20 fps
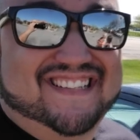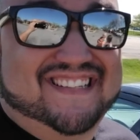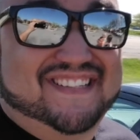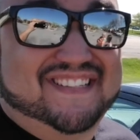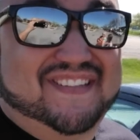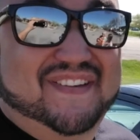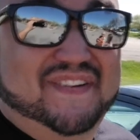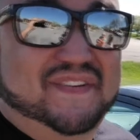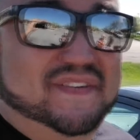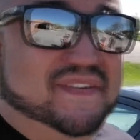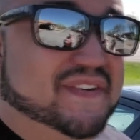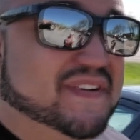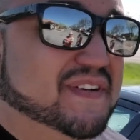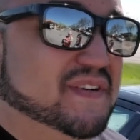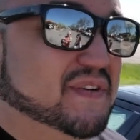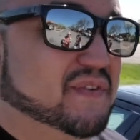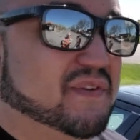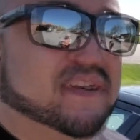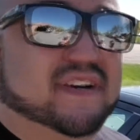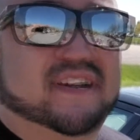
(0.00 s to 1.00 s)
so
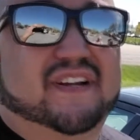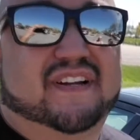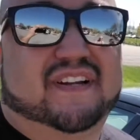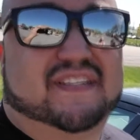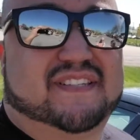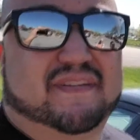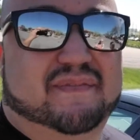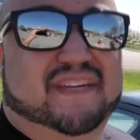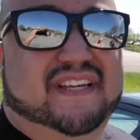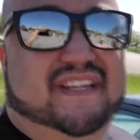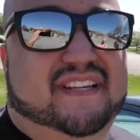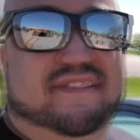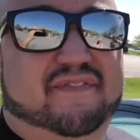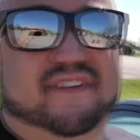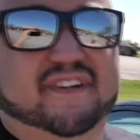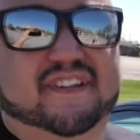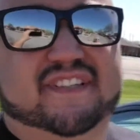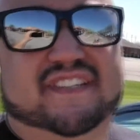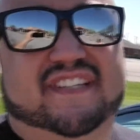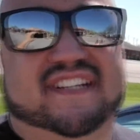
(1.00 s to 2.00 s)
we're gonna get something to eat
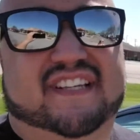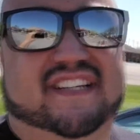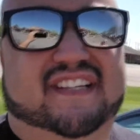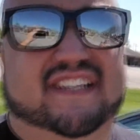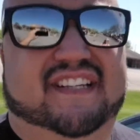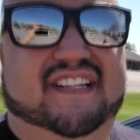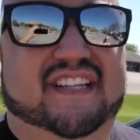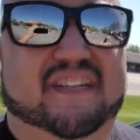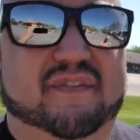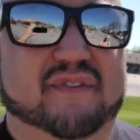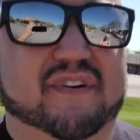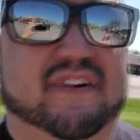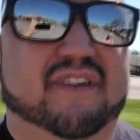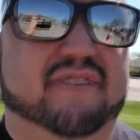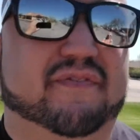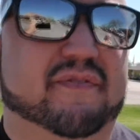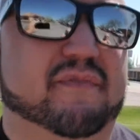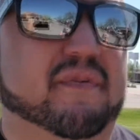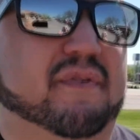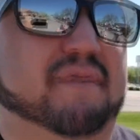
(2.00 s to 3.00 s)
first and then we'll go a
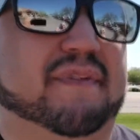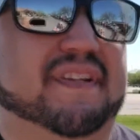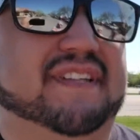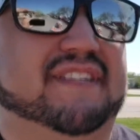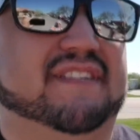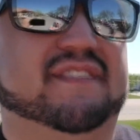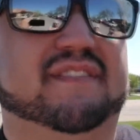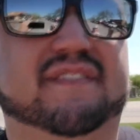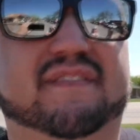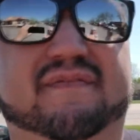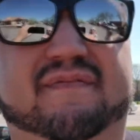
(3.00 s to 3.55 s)
few more places.